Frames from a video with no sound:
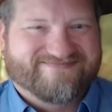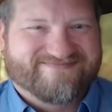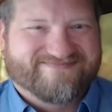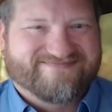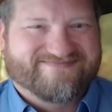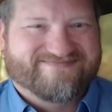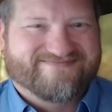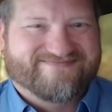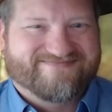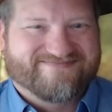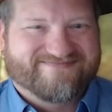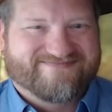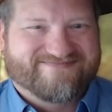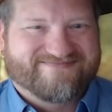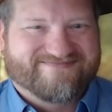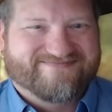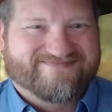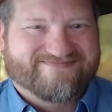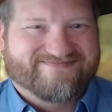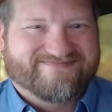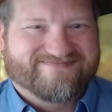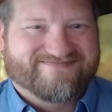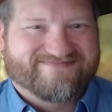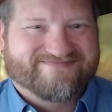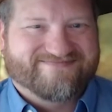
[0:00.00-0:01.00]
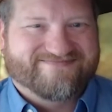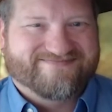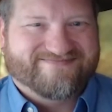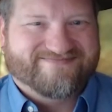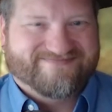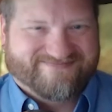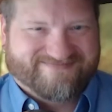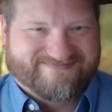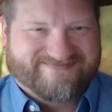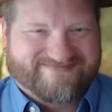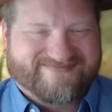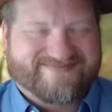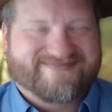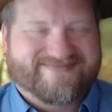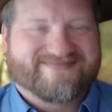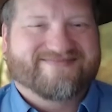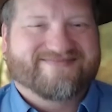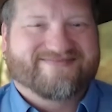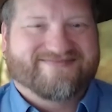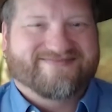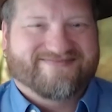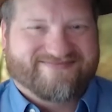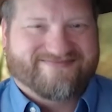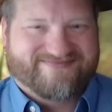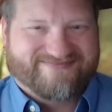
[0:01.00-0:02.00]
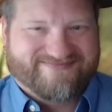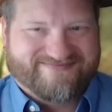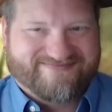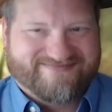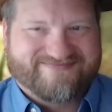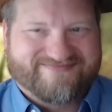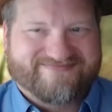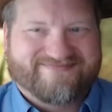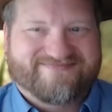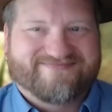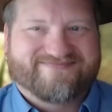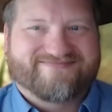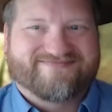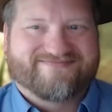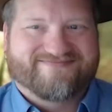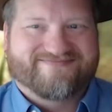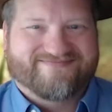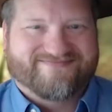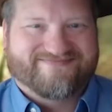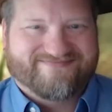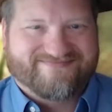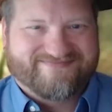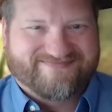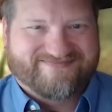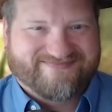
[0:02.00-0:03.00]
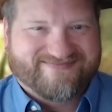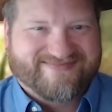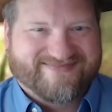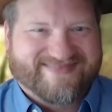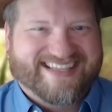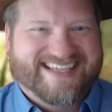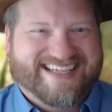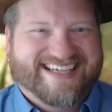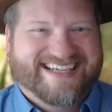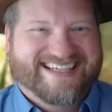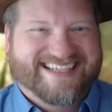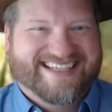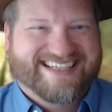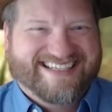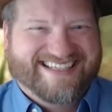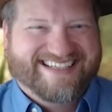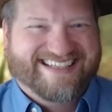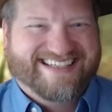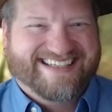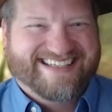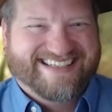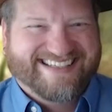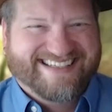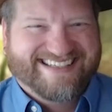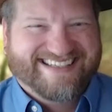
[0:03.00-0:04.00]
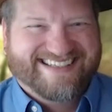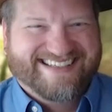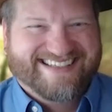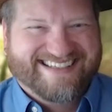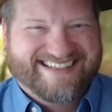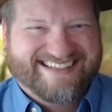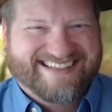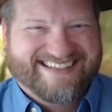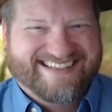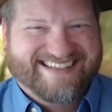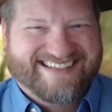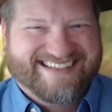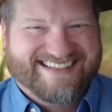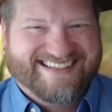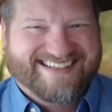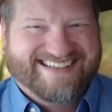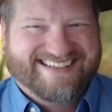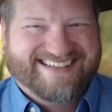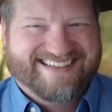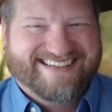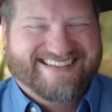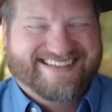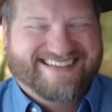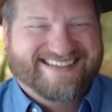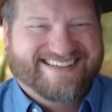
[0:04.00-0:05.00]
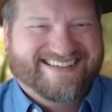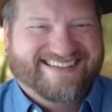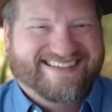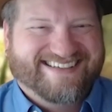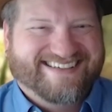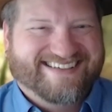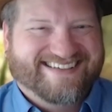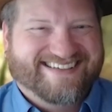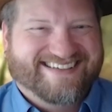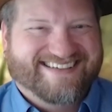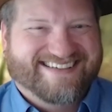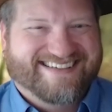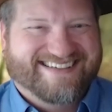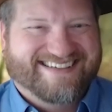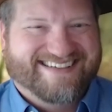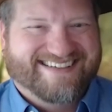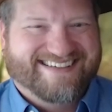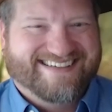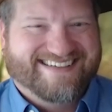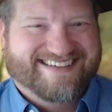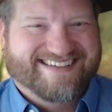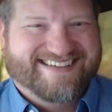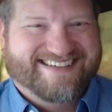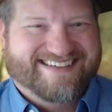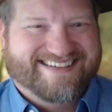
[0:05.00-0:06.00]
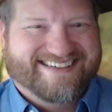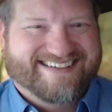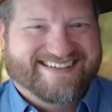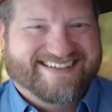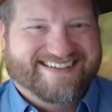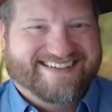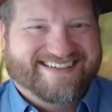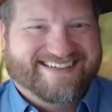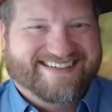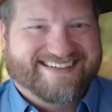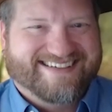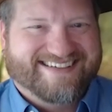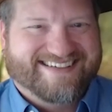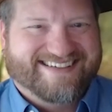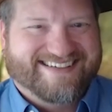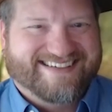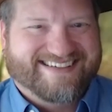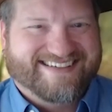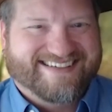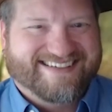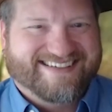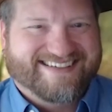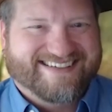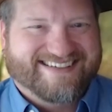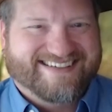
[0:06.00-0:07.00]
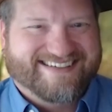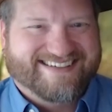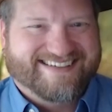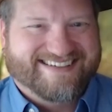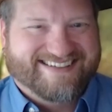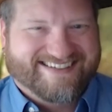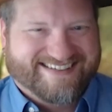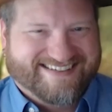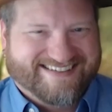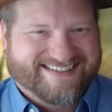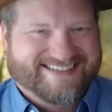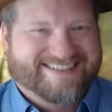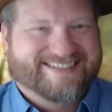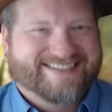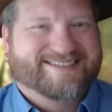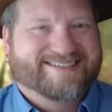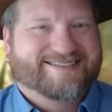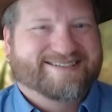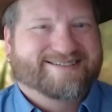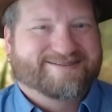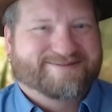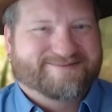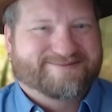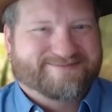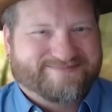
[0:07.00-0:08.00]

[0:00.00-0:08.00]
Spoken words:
(silent)